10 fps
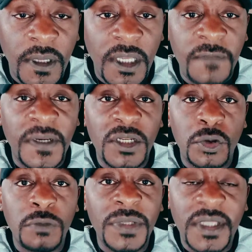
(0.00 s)
If I did
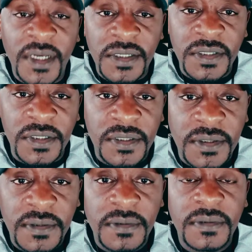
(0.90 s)
not meet the
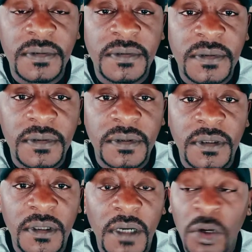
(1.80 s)
narcissist,
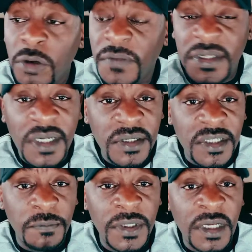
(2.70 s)
a lot of these narcissists
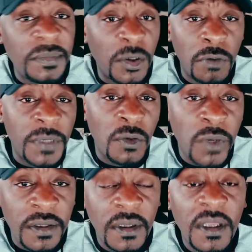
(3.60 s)
have been coming along my
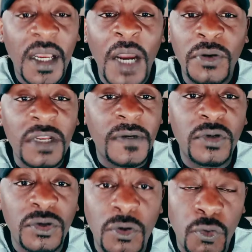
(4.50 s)
way, I would never
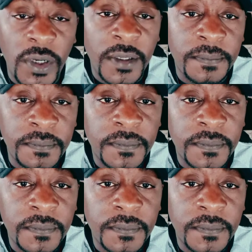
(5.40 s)
really know who I am.